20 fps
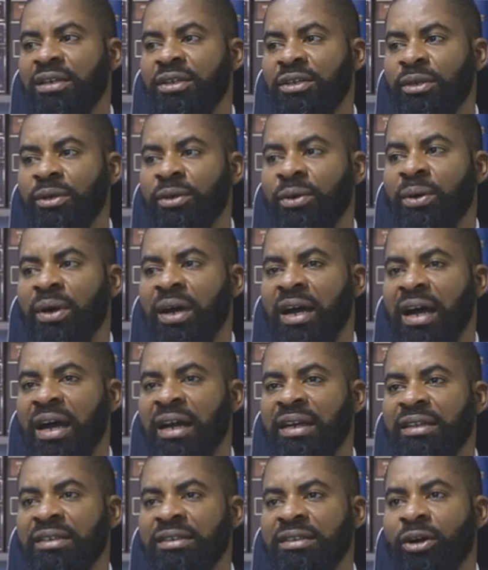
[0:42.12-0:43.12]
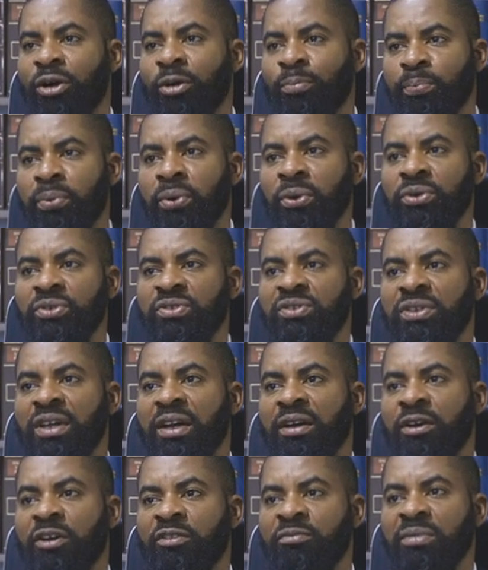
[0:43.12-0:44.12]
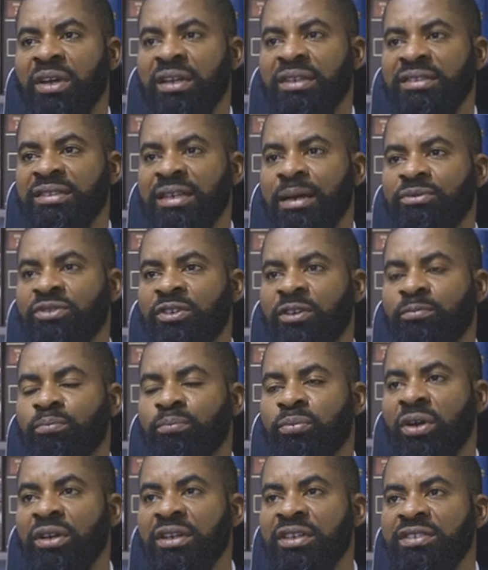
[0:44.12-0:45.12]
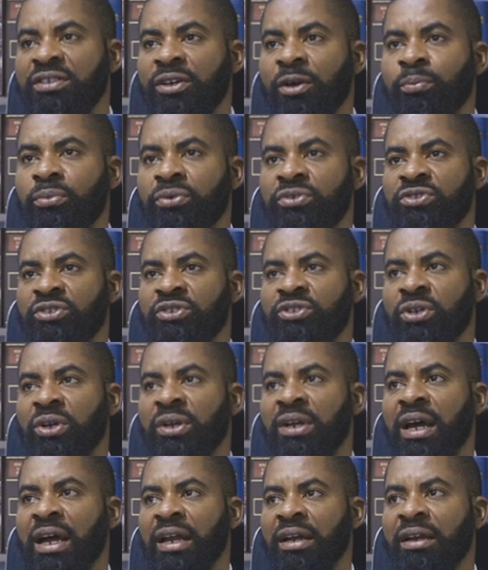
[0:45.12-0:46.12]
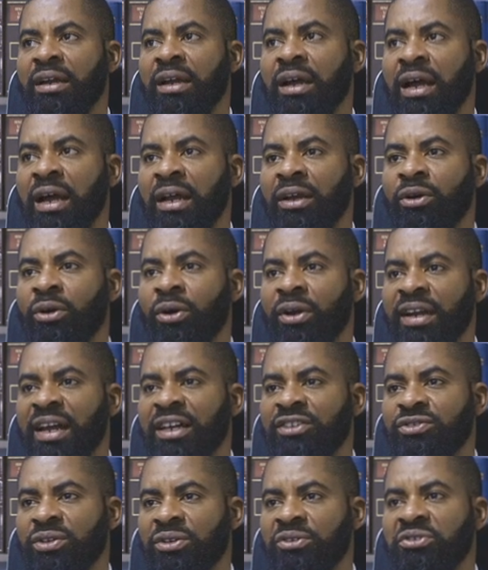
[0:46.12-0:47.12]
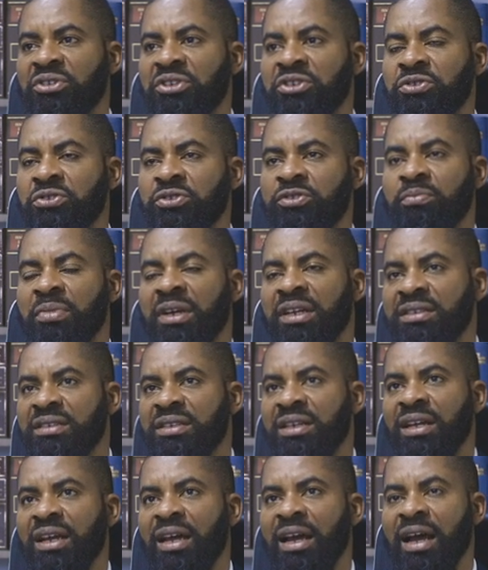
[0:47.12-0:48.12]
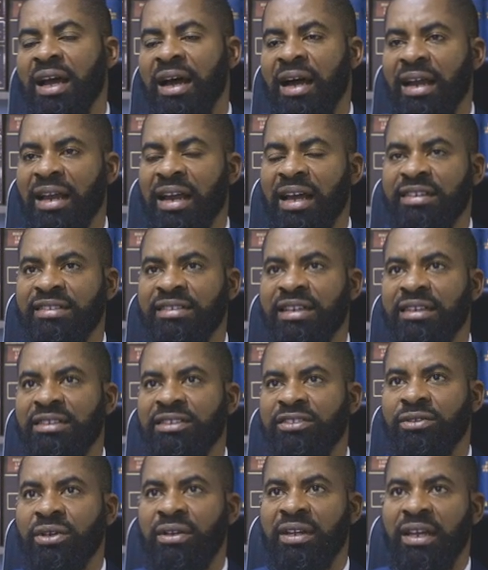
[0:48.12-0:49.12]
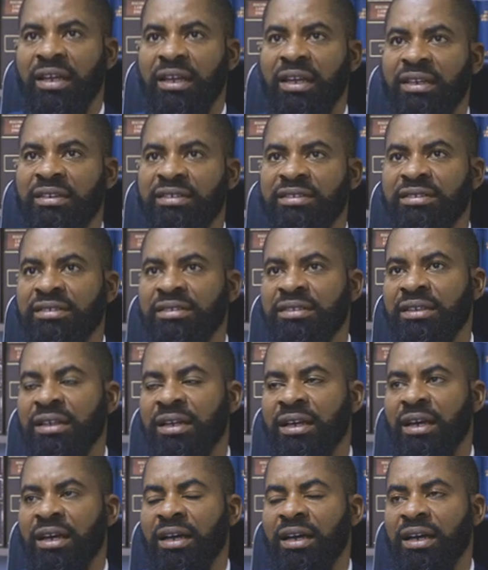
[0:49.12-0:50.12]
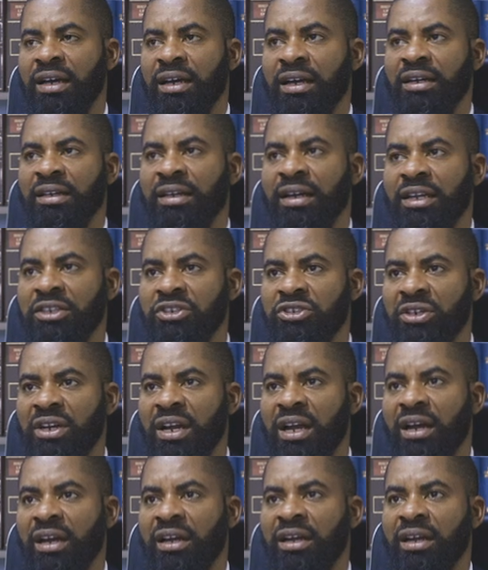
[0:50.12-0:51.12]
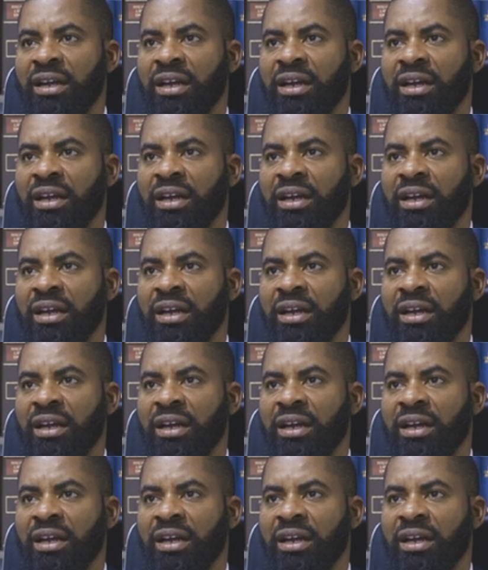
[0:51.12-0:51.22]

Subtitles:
and oppose the government in terms of policy opposition and other sundry issues. But alas, that is not the case in Nigeria.